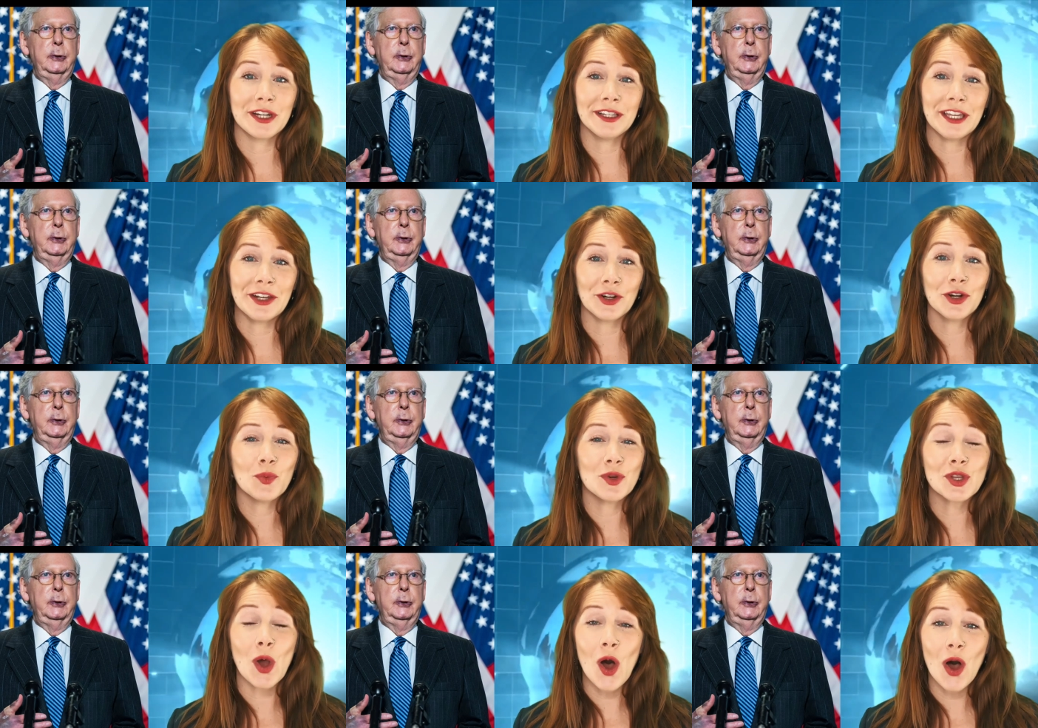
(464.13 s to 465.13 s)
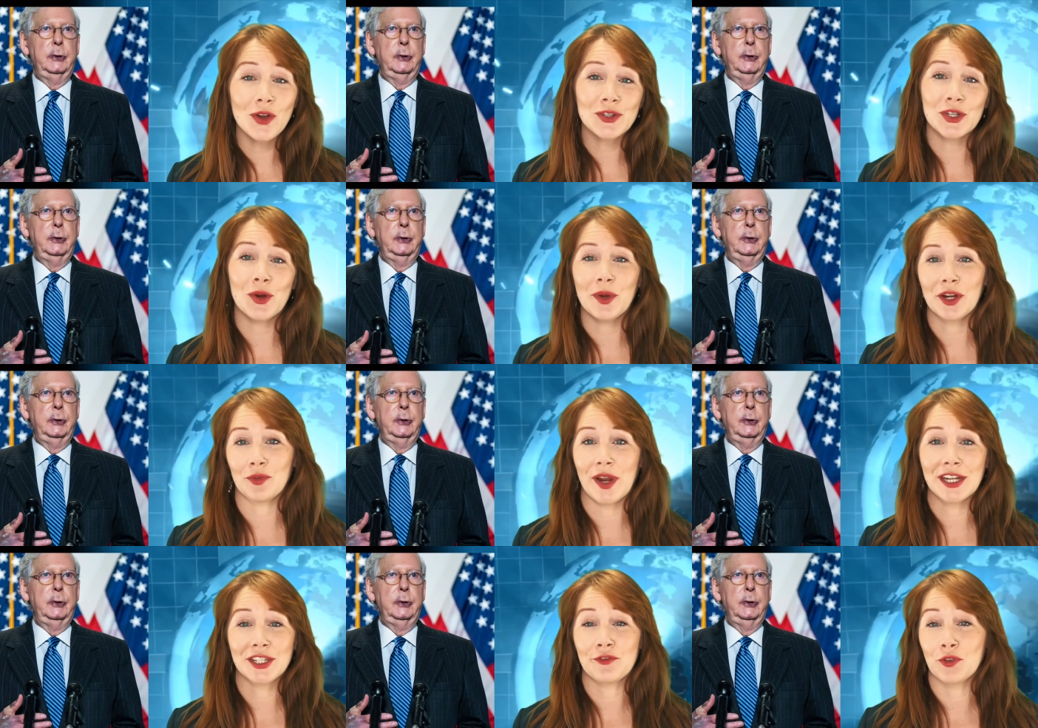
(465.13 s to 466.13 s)
Speaker 1: Leader, was also in a
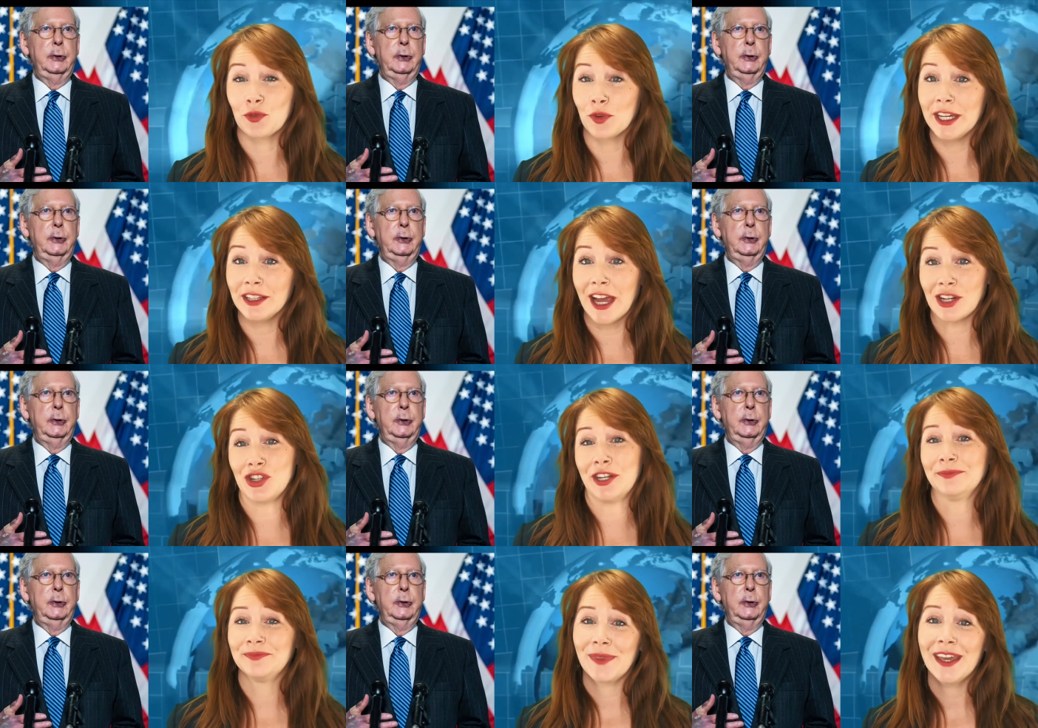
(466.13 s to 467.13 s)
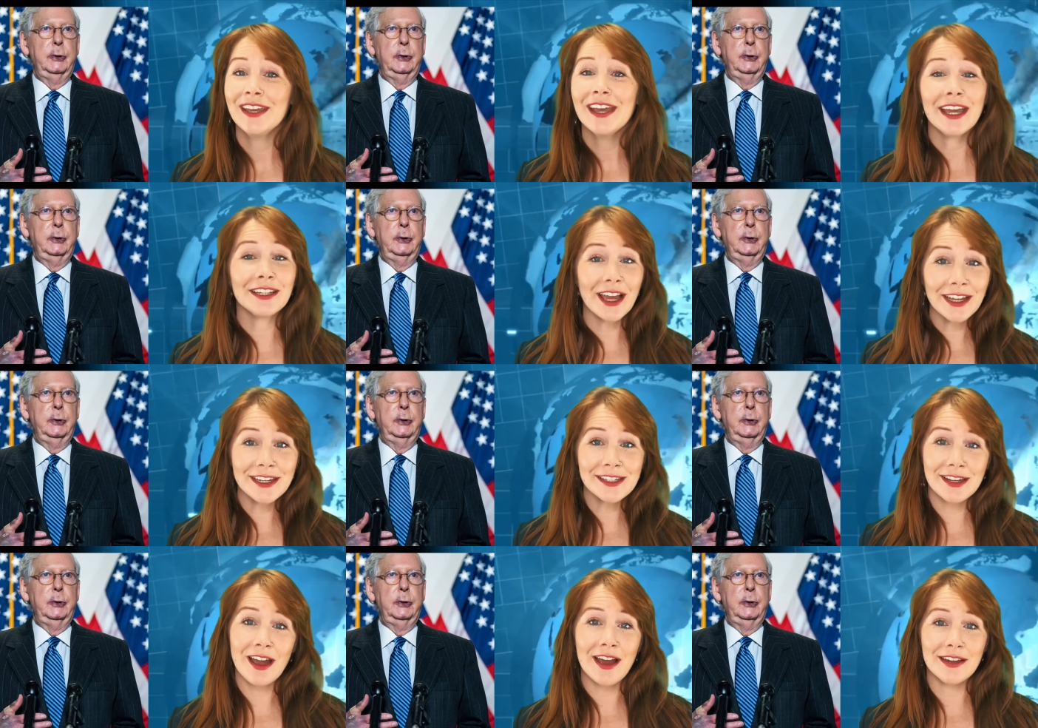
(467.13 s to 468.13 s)
race for re election. And like his
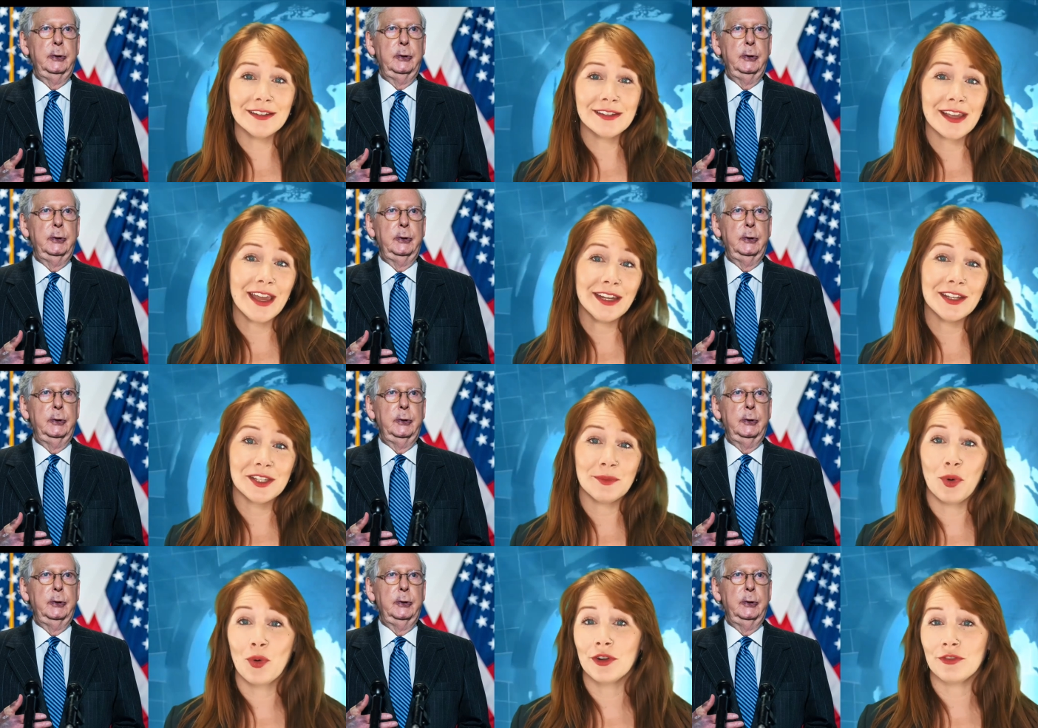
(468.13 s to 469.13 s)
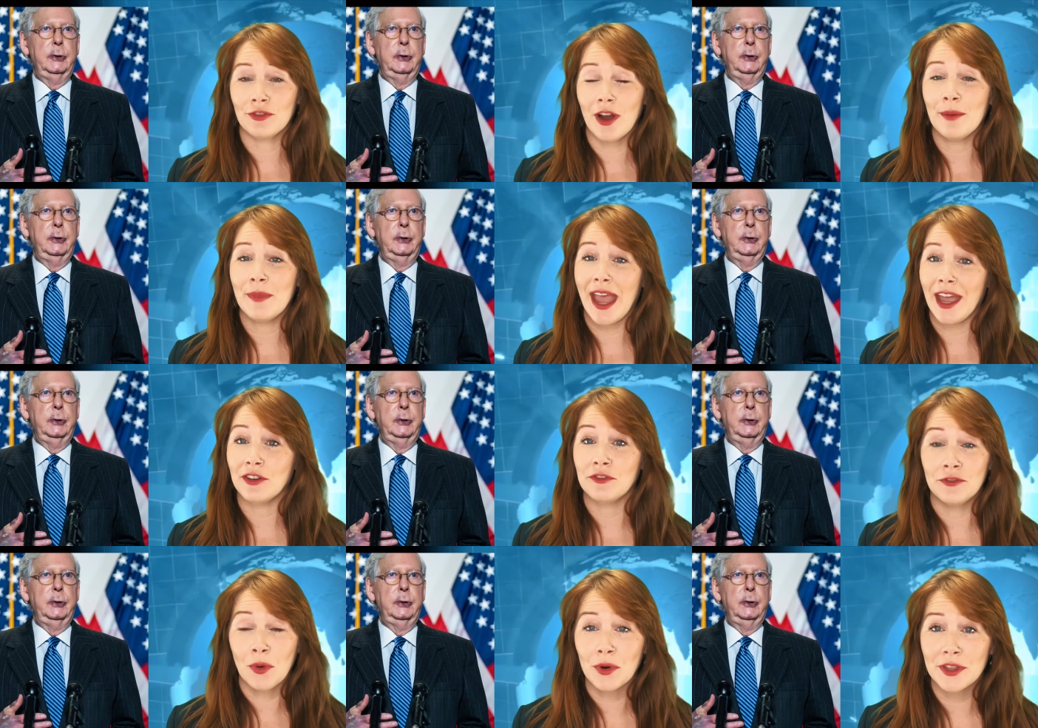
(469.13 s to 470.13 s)
guns and his support from and
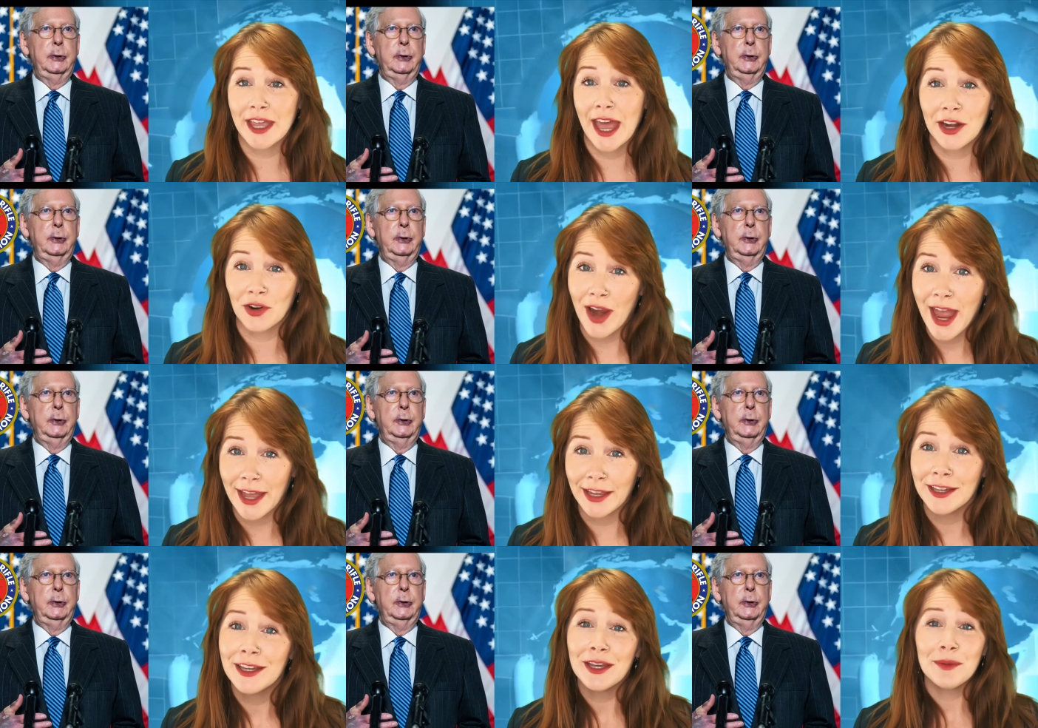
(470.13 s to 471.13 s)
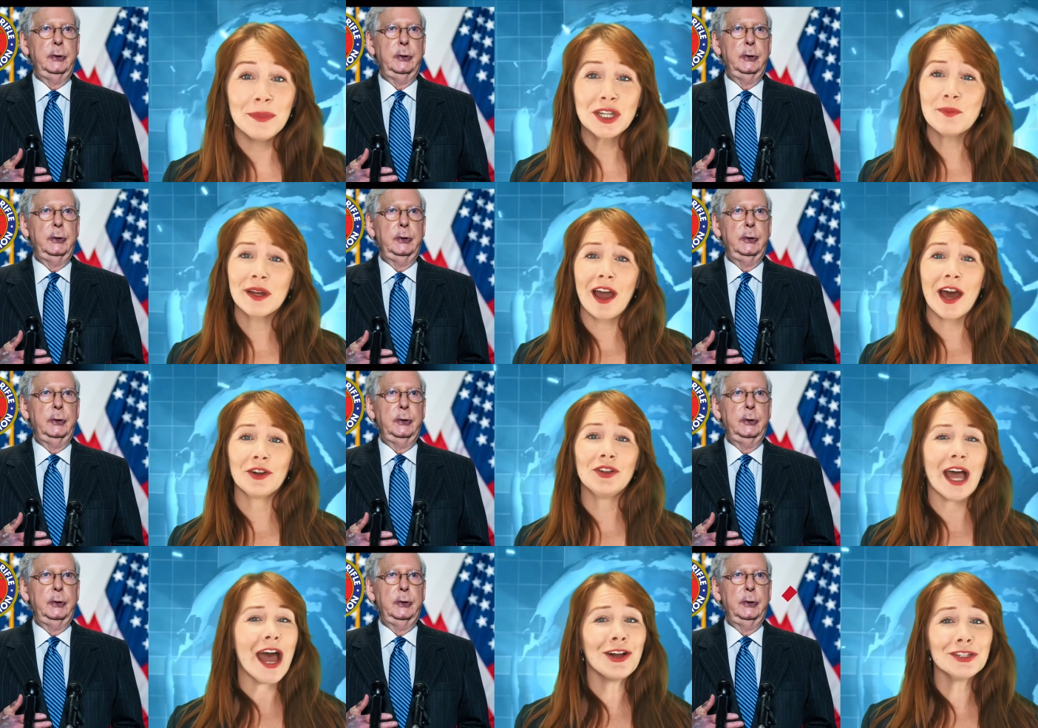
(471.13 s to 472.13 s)
for the NRA, Mitch McConnell
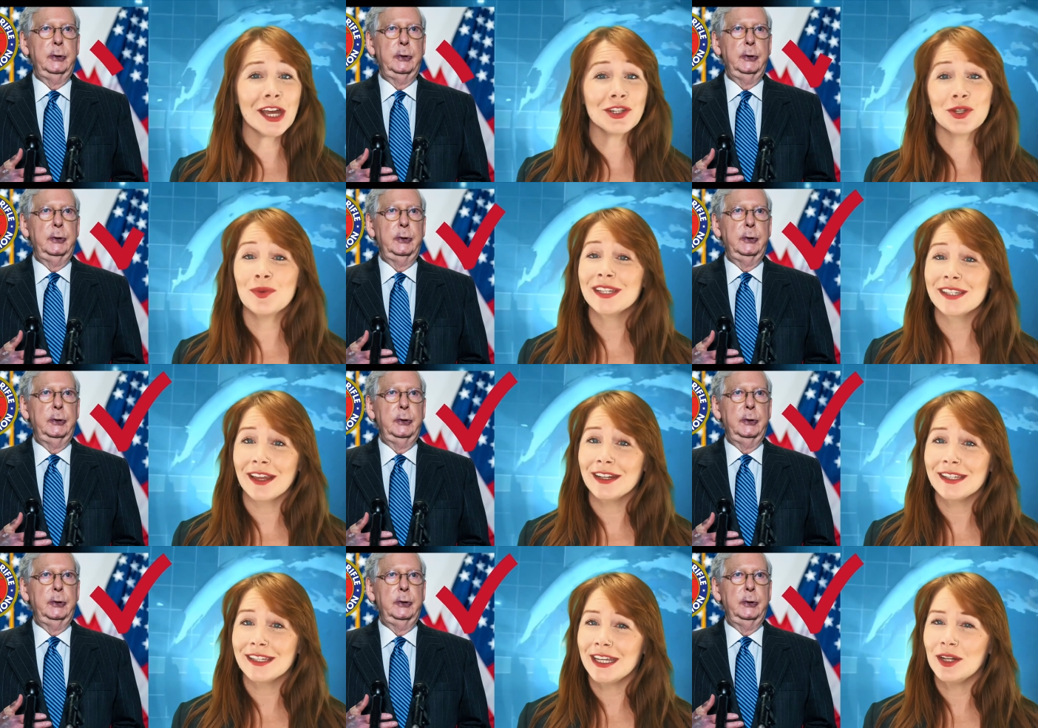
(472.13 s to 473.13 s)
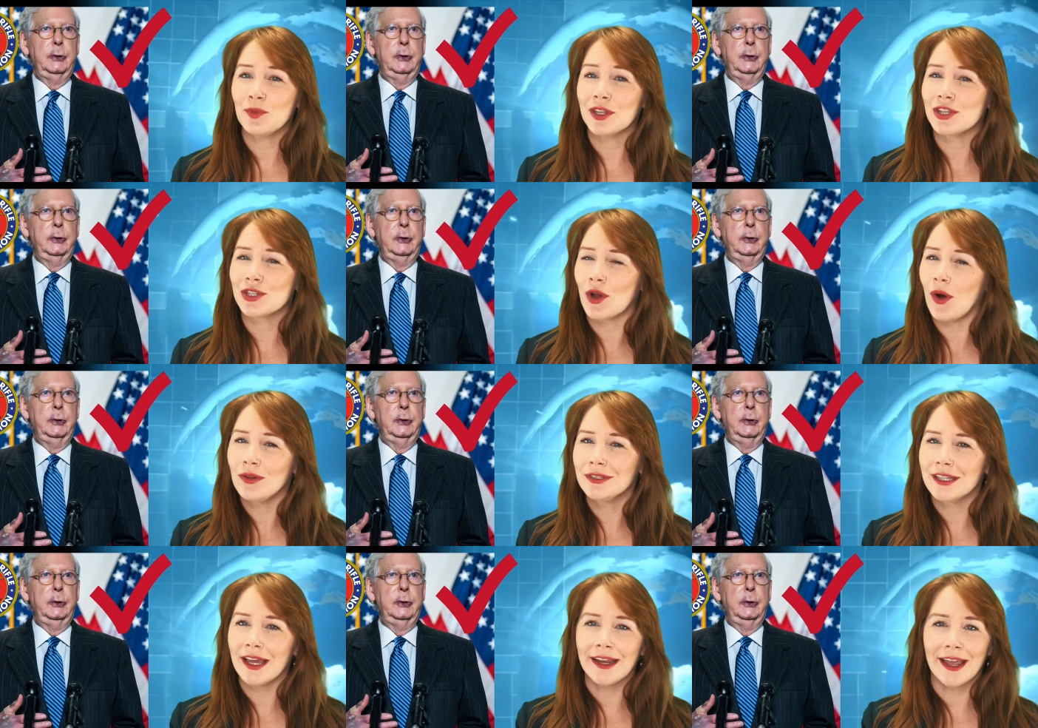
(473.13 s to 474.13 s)
held onto his Senate seat with his cold
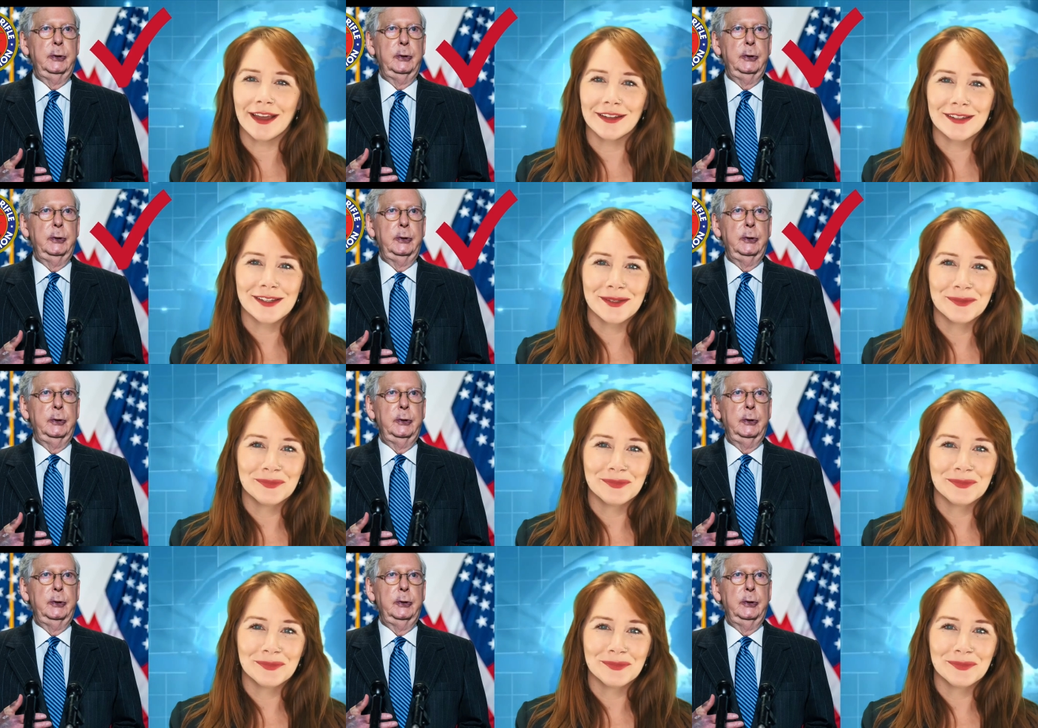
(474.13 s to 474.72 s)
dead hands.